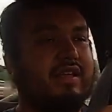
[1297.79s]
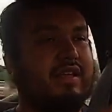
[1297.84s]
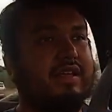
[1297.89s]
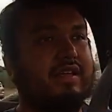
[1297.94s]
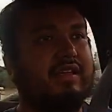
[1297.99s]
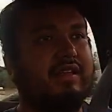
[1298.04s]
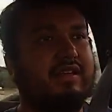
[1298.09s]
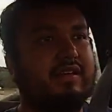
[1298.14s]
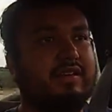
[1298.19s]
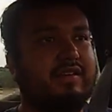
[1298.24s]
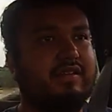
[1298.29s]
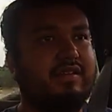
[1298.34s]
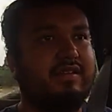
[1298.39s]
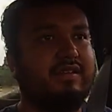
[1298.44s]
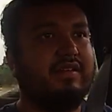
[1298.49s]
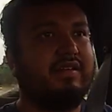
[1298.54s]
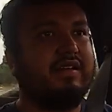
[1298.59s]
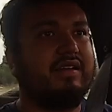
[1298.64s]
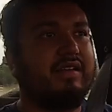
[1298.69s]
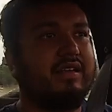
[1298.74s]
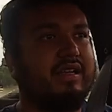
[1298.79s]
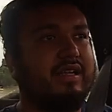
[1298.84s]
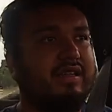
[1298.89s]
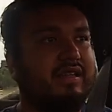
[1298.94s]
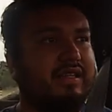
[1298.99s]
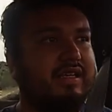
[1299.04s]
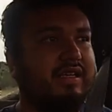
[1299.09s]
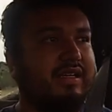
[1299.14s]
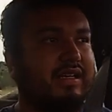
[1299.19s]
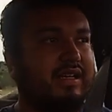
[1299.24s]
and I
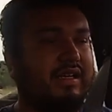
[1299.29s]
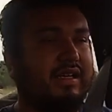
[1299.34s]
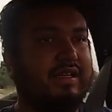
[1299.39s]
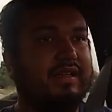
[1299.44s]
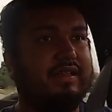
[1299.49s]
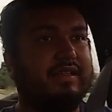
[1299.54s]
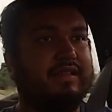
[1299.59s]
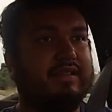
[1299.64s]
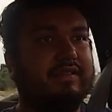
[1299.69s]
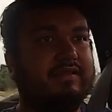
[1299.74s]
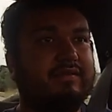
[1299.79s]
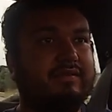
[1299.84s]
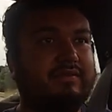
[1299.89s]
think I